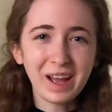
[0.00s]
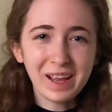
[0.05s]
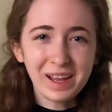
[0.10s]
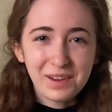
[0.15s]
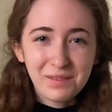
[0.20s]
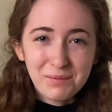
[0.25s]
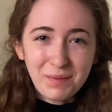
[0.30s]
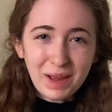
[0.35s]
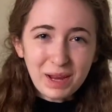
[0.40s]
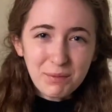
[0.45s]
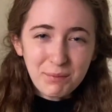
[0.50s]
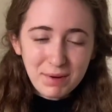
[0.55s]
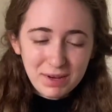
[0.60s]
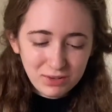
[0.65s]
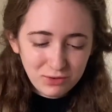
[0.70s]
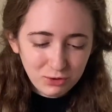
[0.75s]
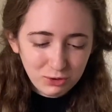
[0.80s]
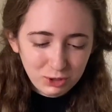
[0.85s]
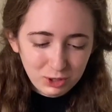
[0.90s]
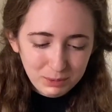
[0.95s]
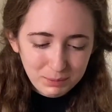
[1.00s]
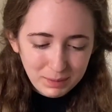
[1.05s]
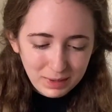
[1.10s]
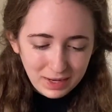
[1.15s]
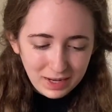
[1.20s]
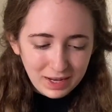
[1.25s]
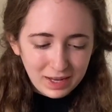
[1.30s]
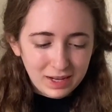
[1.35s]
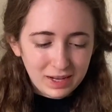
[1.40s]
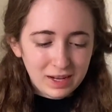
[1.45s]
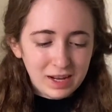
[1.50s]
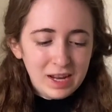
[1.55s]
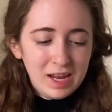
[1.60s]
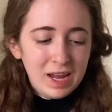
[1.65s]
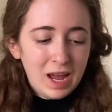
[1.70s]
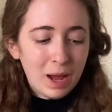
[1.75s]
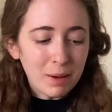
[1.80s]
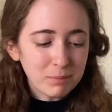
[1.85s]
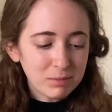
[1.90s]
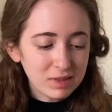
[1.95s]
am back in my dorm and
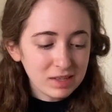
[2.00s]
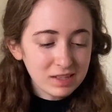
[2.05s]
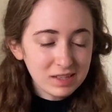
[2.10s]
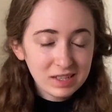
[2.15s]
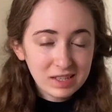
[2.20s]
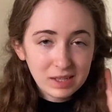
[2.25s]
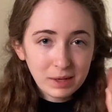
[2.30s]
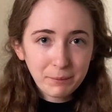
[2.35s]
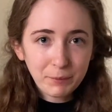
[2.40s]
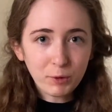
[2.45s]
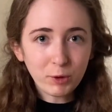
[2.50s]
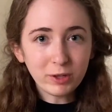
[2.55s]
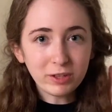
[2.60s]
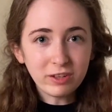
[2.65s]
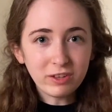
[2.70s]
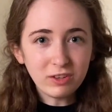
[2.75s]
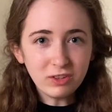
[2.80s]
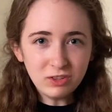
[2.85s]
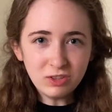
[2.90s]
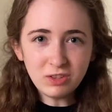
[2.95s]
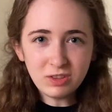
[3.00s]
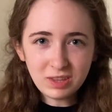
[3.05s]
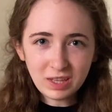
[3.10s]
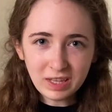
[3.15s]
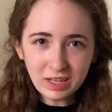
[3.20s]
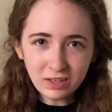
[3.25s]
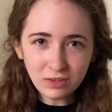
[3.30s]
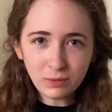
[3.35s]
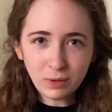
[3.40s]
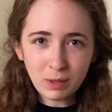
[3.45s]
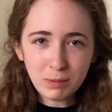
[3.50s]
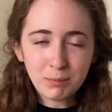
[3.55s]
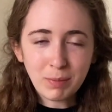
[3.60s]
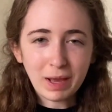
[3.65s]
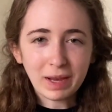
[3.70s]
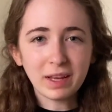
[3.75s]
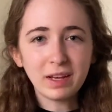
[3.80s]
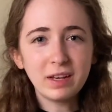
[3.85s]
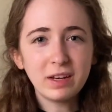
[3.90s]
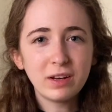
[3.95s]
I'm thinking I'm going to do two things while I'm
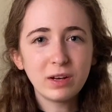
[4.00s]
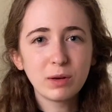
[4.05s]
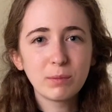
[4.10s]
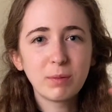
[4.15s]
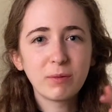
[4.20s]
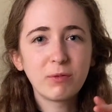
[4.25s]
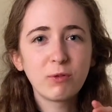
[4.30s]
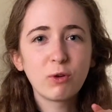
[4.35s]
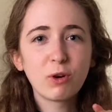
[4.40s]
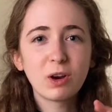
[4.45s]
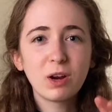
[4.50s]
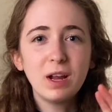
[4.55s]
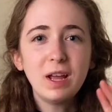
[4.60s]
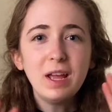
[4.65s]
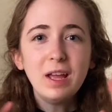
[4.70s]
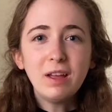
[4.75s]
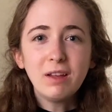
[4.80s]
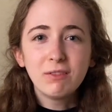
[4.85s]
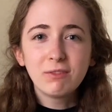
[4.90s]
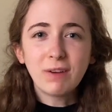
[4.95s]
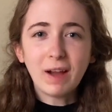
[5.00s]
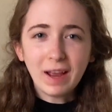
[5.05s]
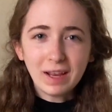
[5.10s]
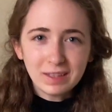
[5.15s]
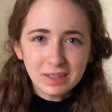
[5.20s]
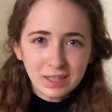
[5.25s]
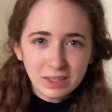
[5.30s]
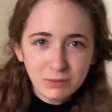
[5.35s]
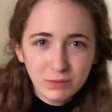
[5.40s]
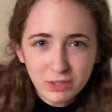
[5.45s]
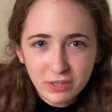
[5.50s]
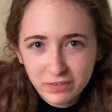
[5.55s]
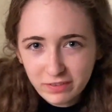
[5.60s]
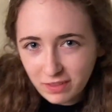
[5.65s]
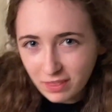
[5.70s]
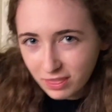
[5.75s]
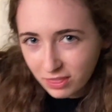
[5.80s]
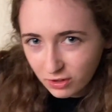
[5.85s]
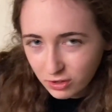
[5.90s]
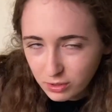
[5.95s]
back in here before violin, which is
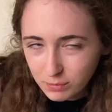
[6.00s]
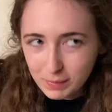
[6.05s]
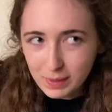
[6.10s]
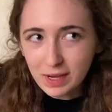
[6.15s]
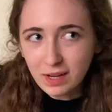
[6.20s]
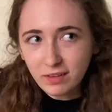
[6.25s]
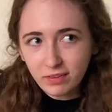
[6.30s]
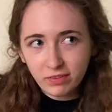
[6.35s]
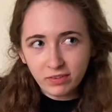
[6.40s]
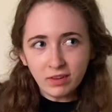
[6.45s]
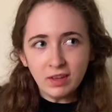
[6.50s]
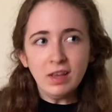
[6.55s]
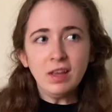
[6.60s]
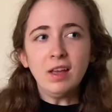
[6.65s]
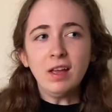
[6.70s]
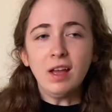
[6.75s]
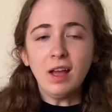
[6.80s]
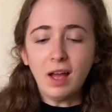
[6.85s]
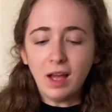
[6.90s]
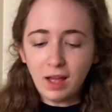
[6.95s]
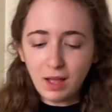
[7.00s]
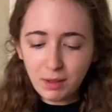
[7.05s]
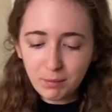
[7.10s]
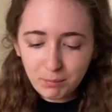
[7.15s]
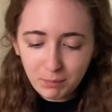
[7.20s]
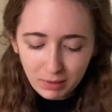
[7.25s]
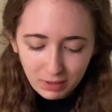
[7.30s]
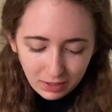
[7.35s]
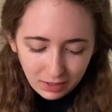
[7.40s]
in 30 minutes. Um,